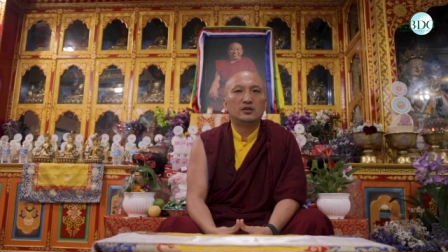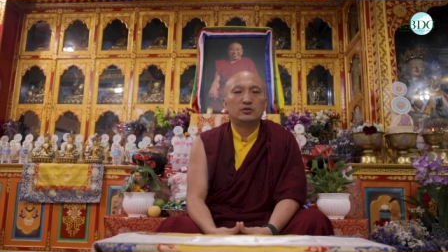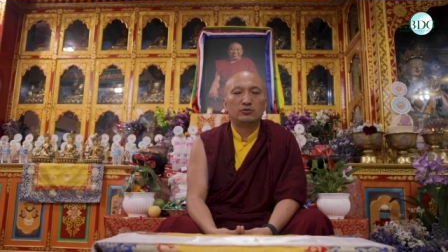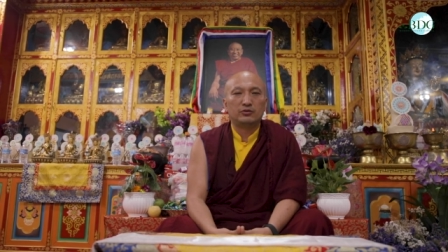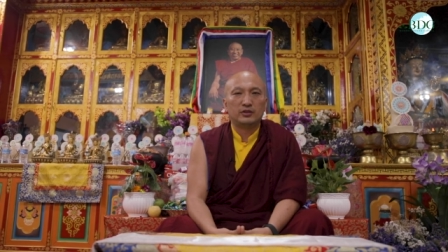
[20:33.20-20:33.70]

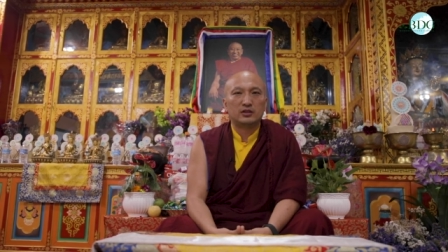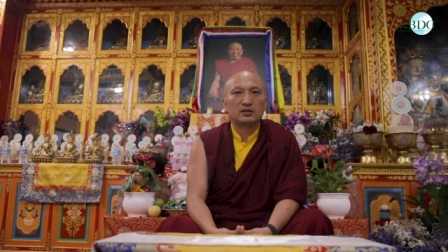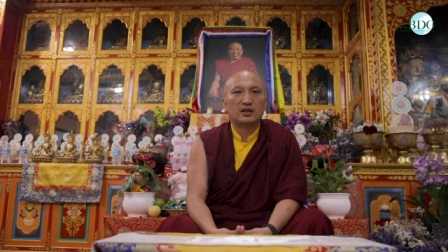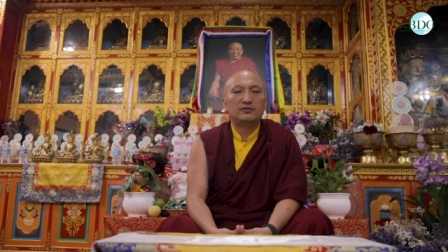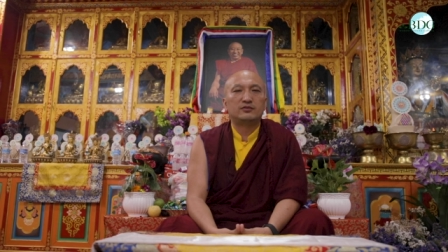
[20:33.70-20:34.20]
during
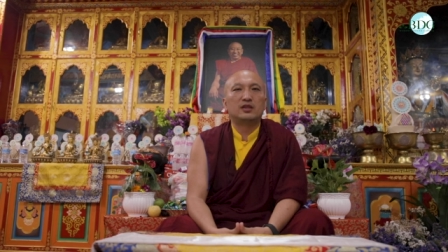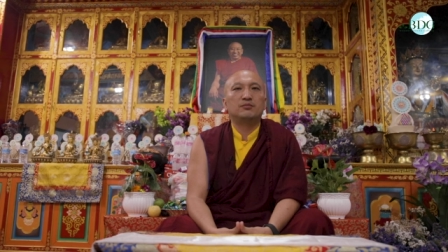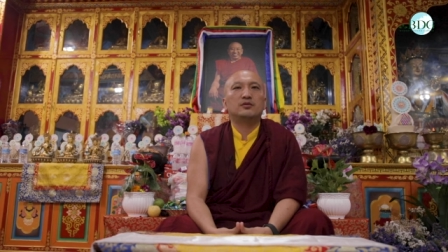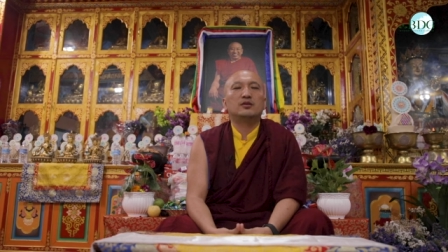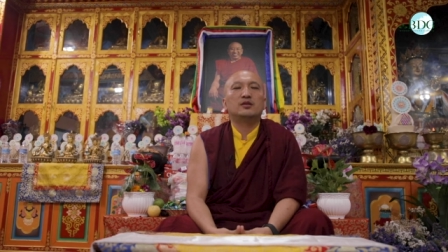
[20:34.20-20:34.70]
his
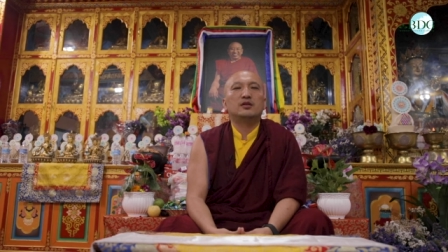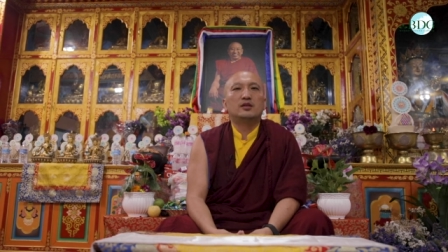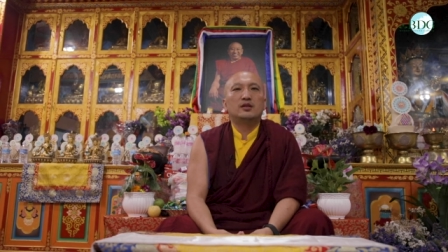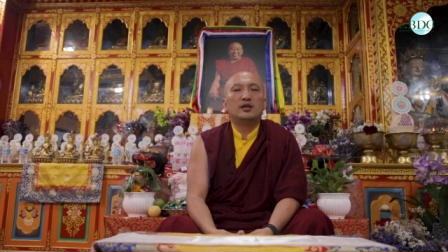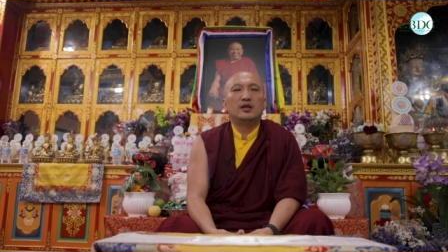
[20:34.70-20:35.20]
lifetime.
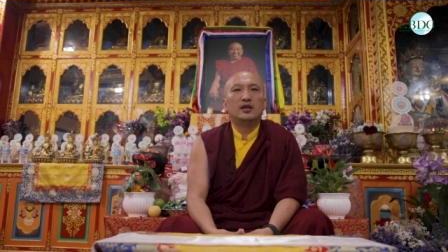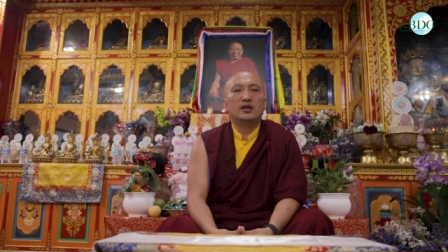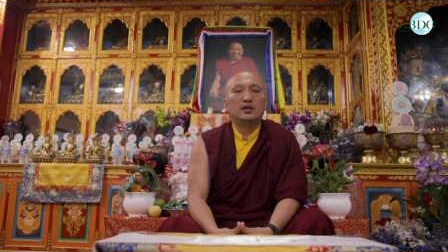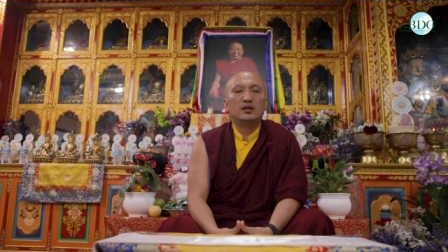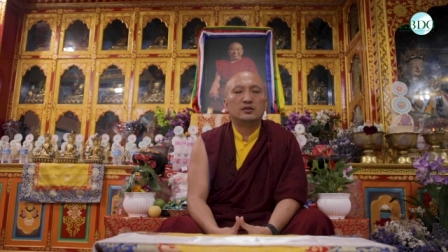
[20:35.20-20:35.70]

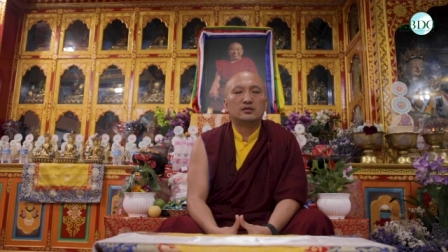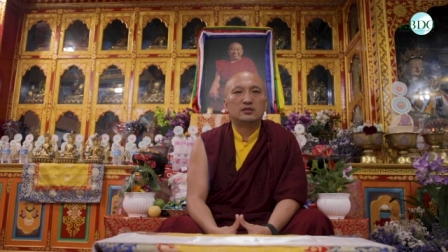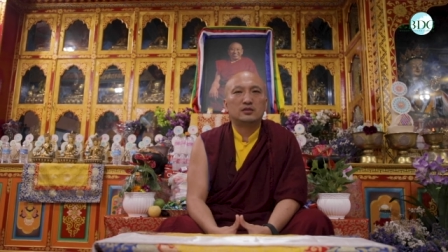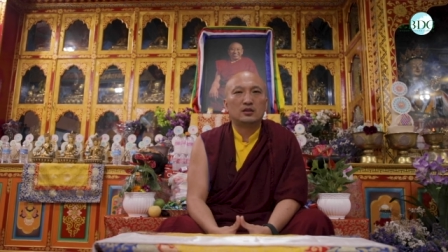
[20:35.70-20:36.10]
And